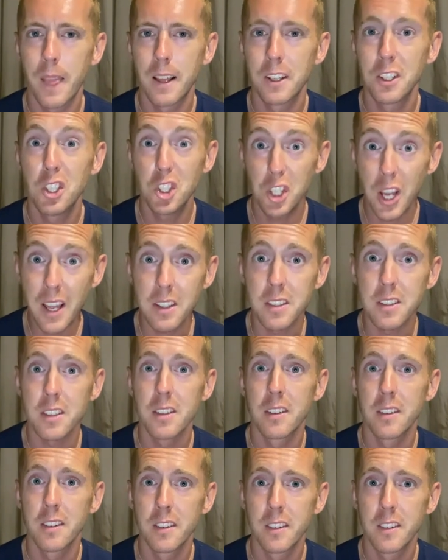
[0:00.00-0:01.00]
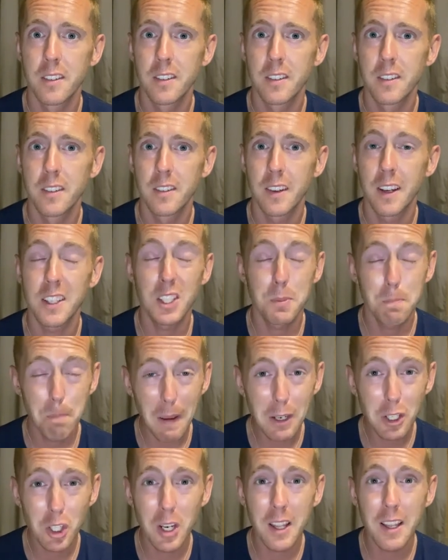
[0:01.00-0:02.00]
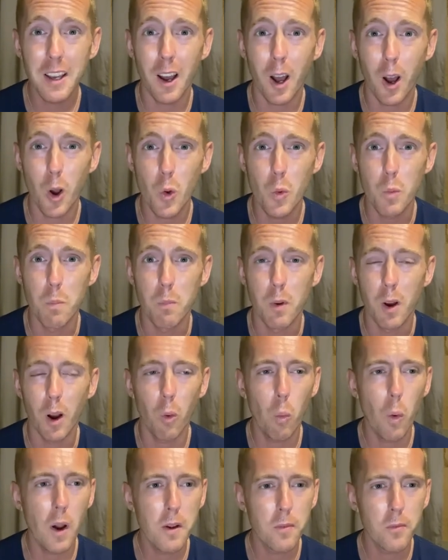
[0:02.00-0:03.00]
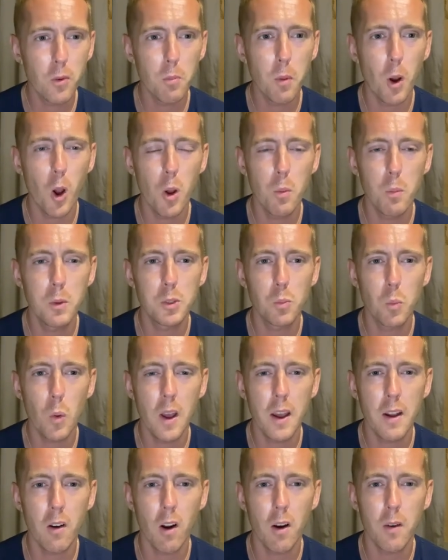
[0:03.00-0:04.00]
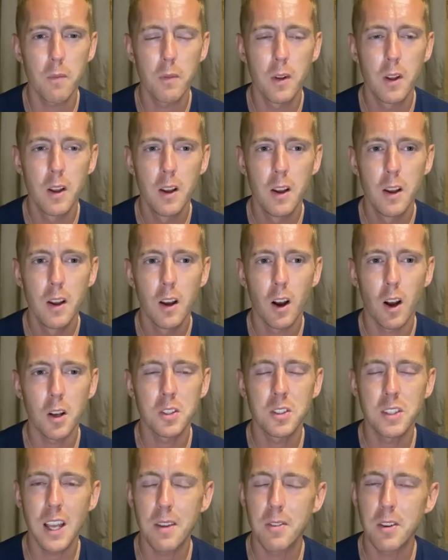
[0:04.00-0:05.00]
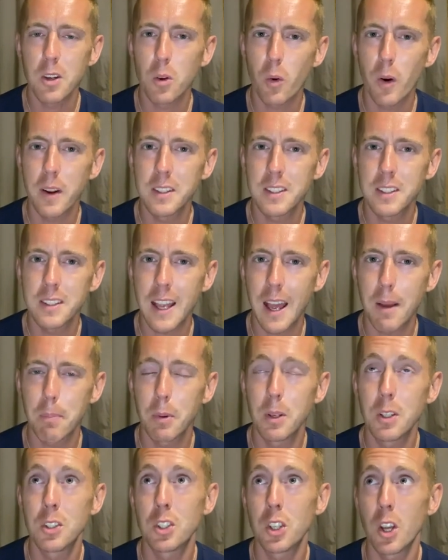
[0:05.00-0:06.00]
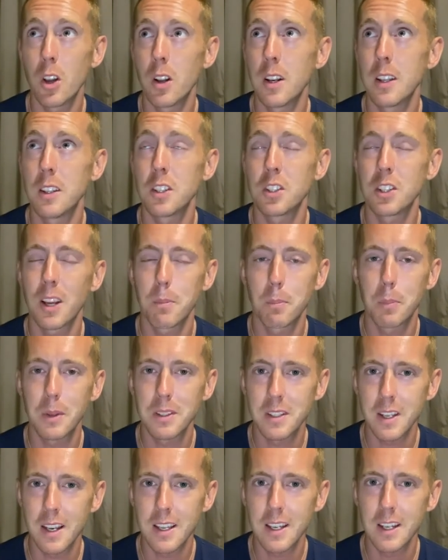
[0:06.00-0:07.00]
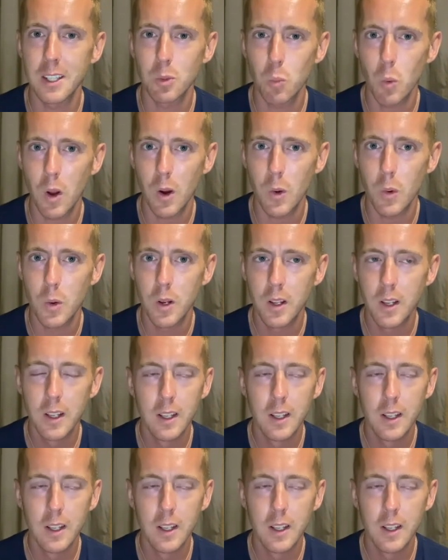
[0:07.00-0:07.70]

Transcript: shit. Especially at home. Away from home is where our saving grace has happened, and certainly in the Champions League as well.